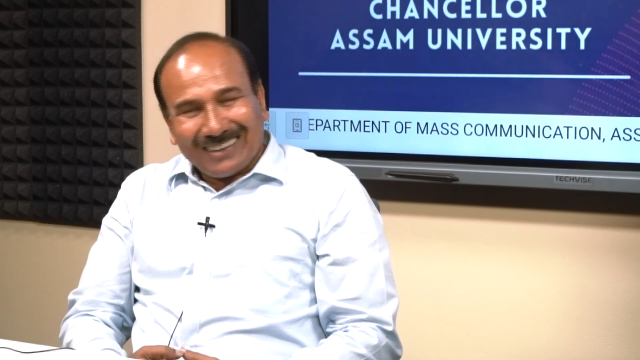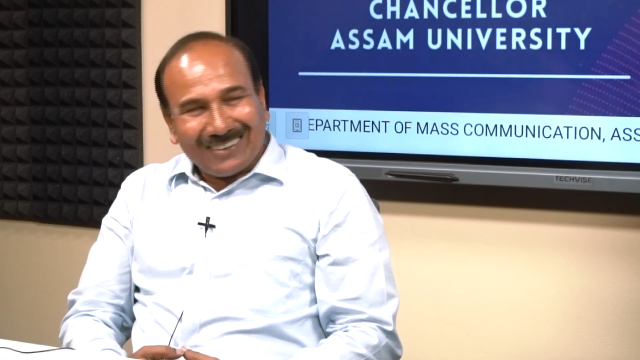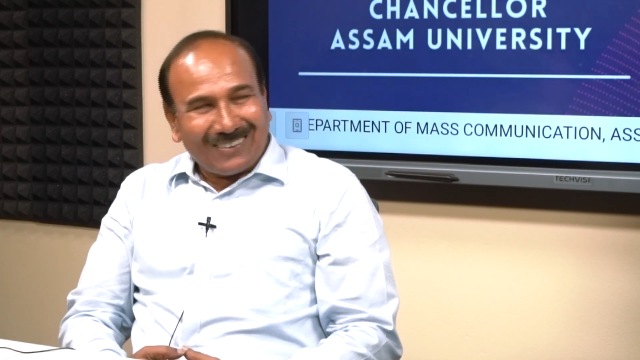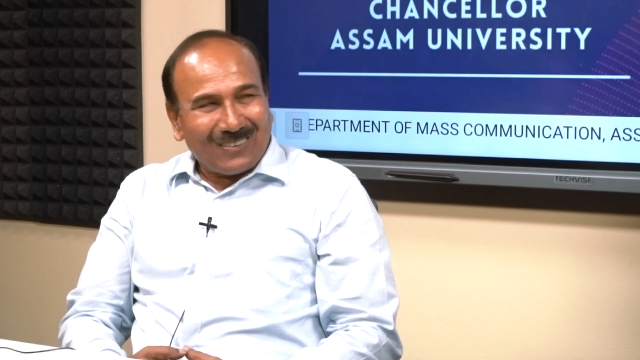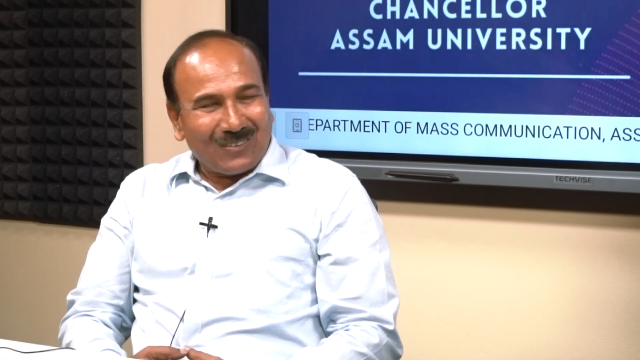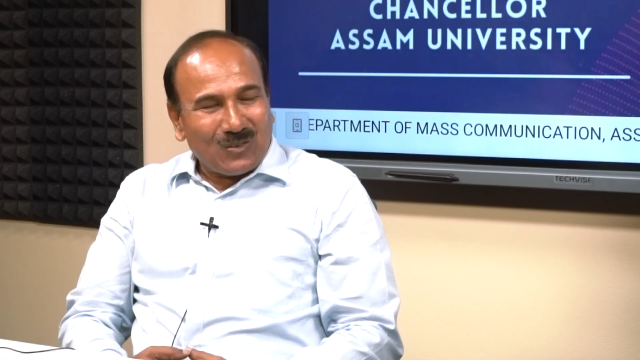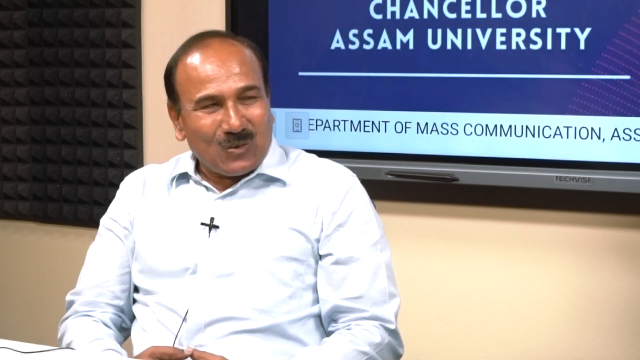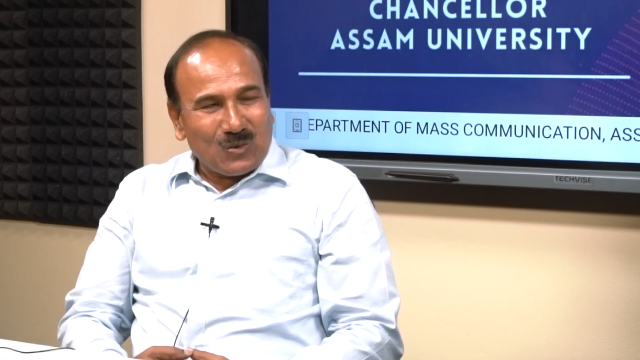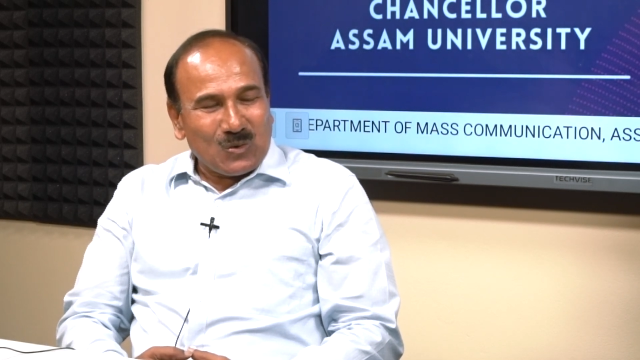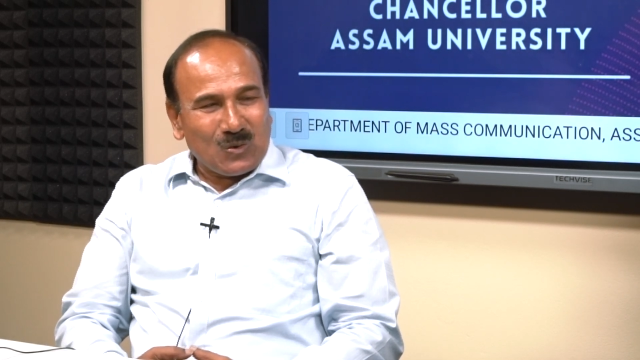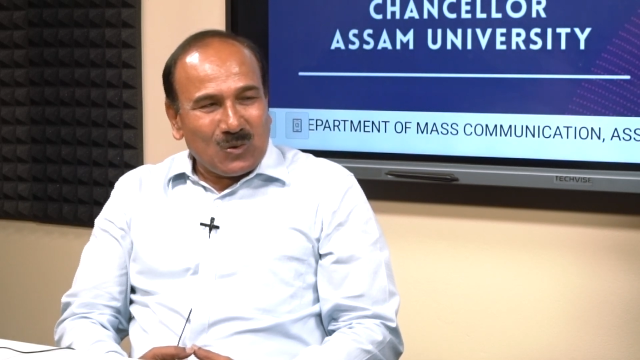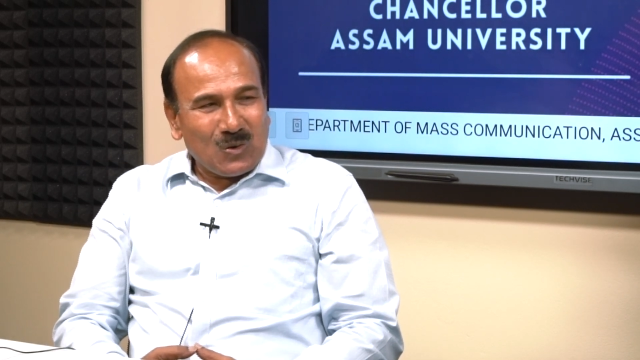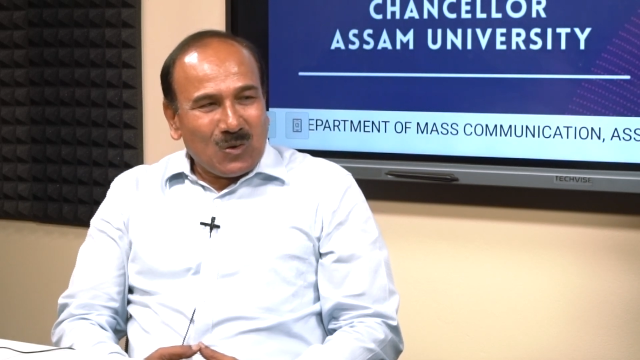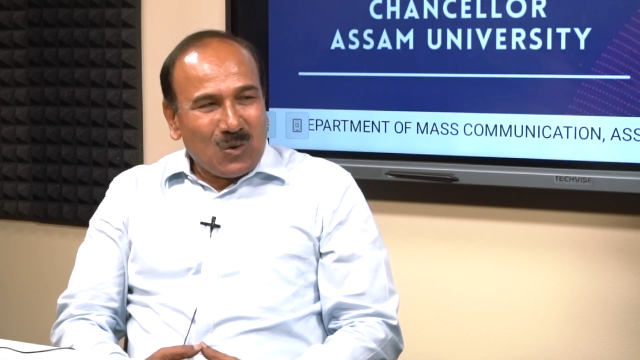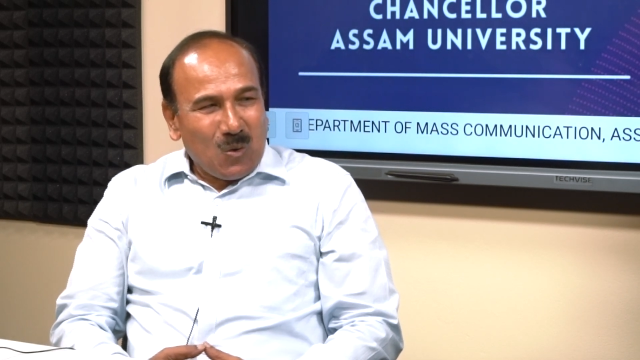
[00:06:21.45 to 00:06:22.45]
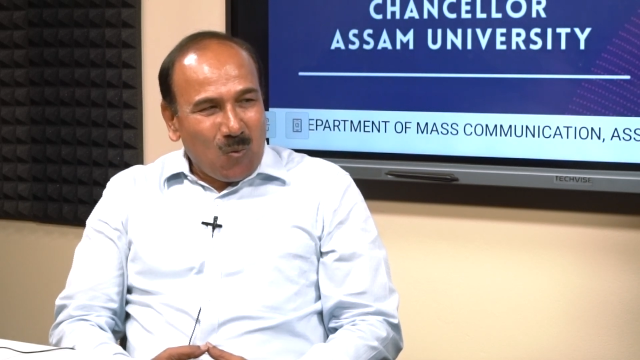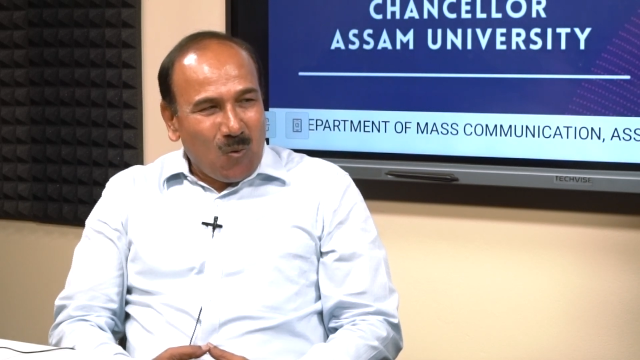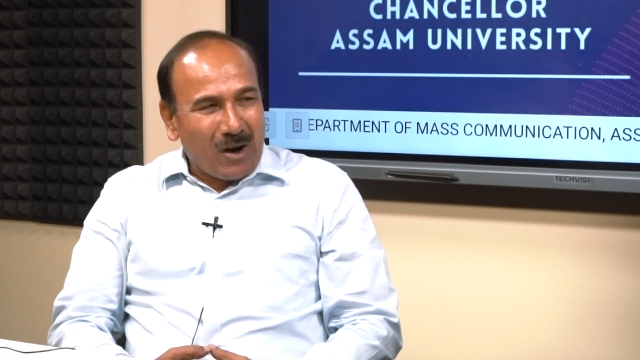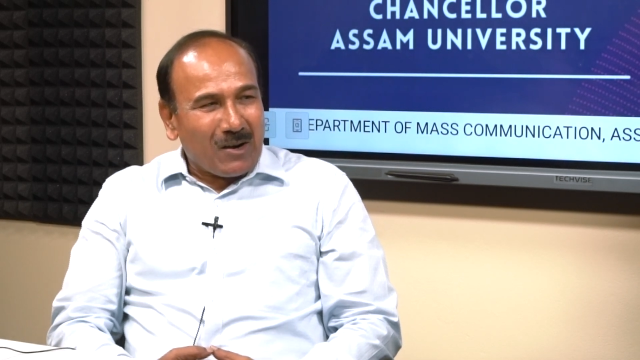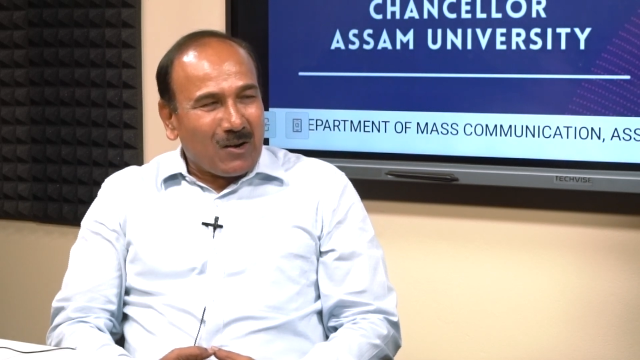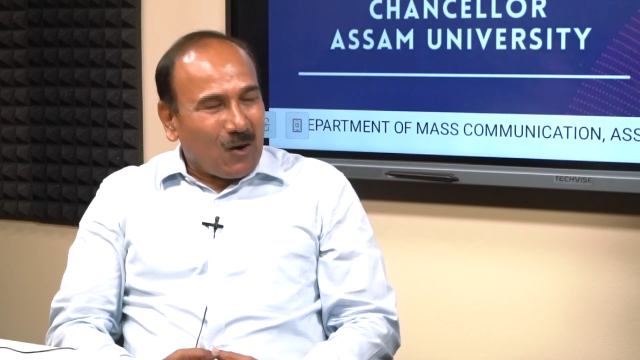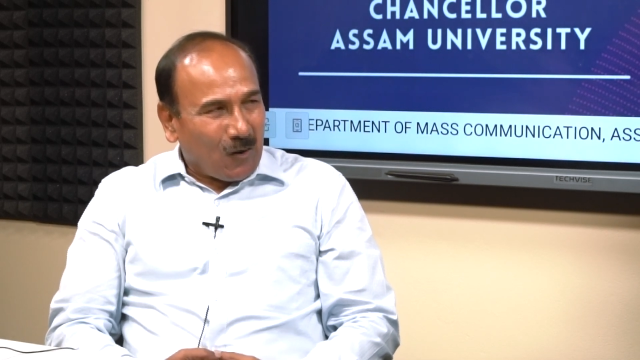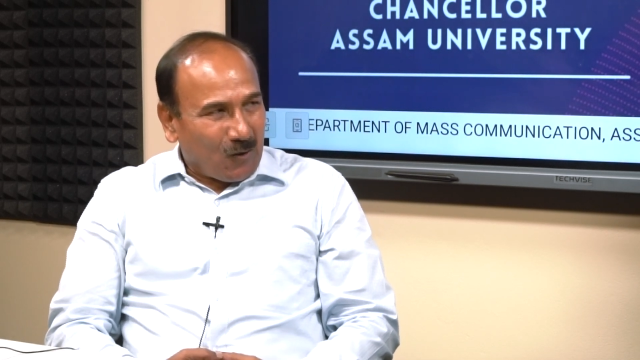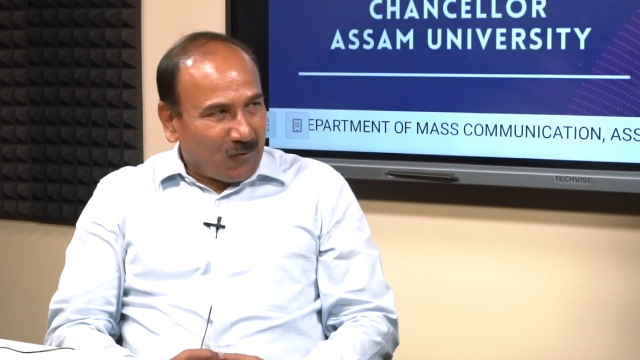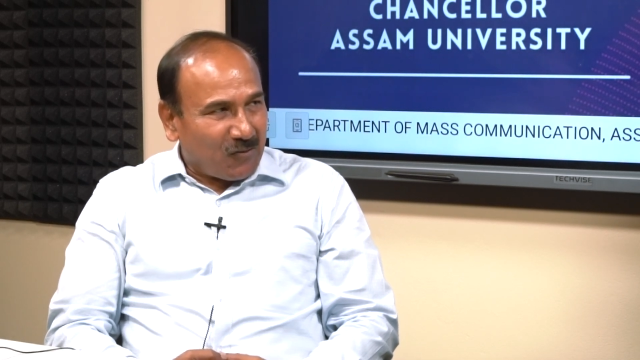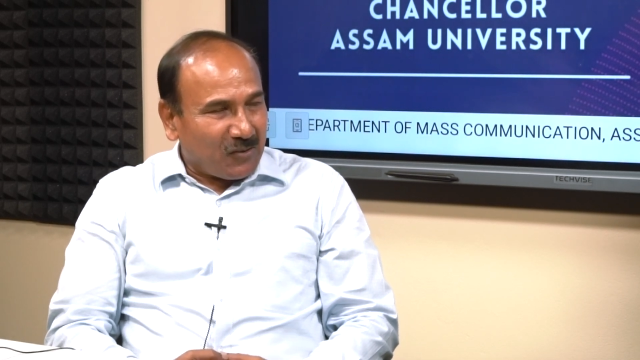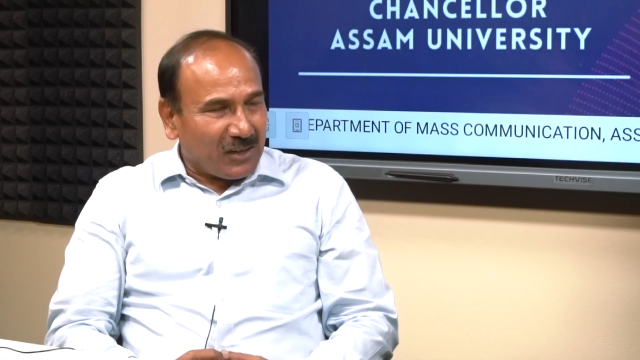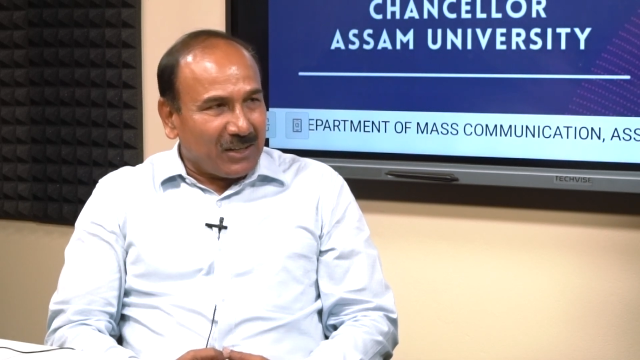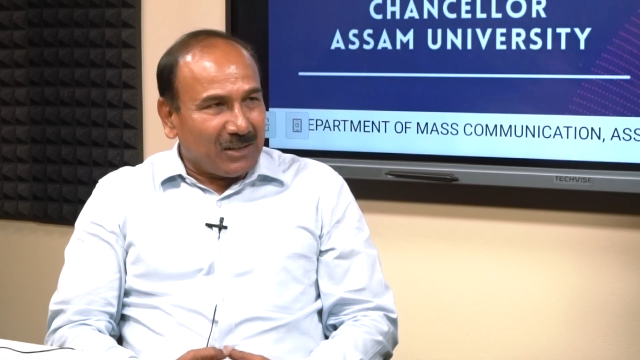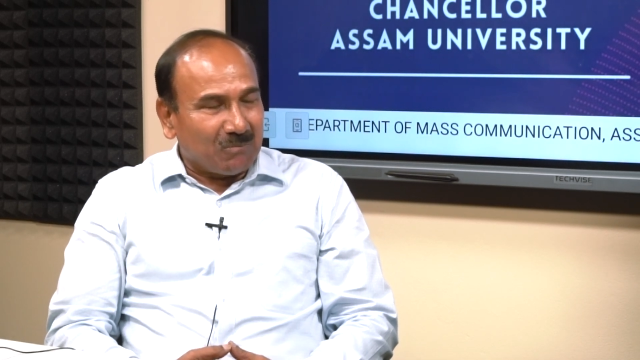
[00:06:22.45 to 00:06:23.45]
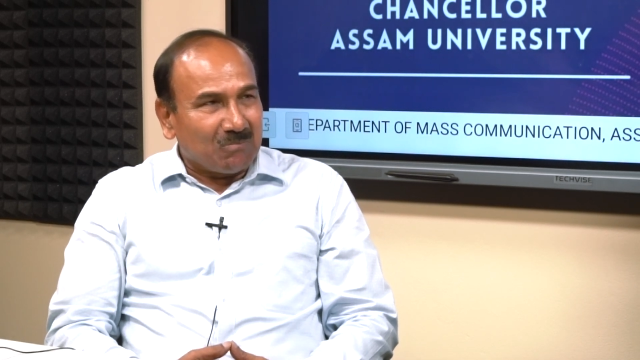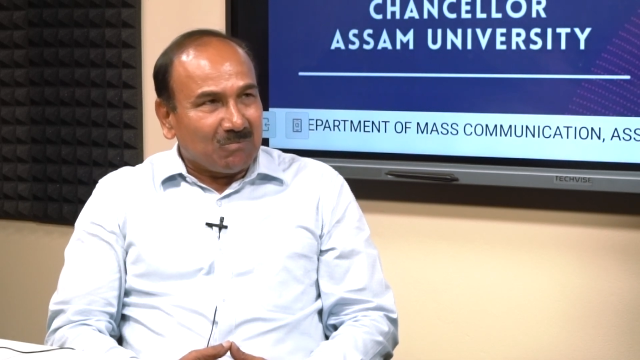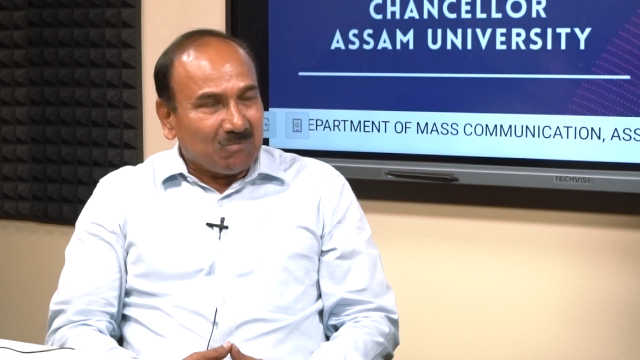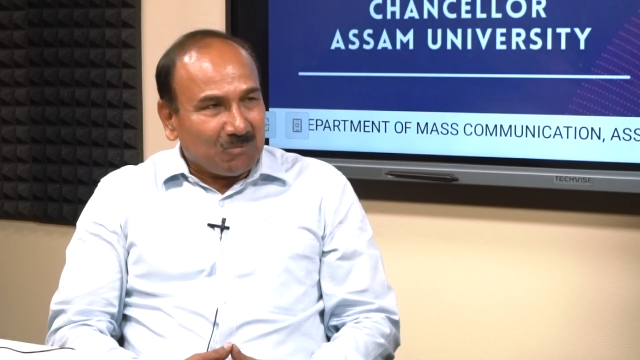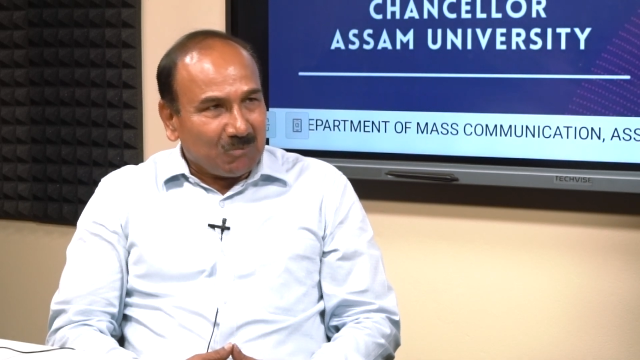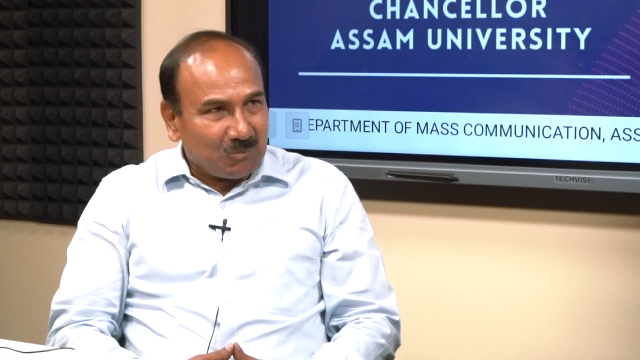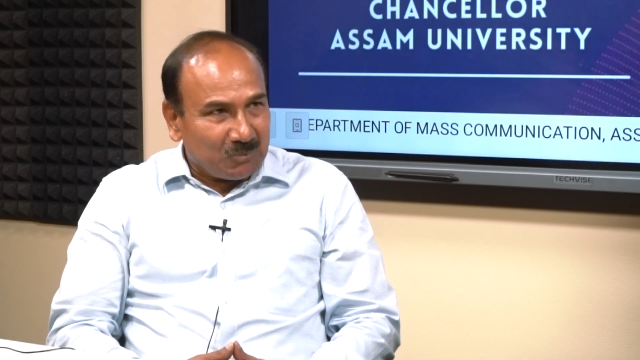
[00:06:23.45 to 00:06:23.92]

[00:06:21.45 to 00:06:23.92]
who want a lot of freedom.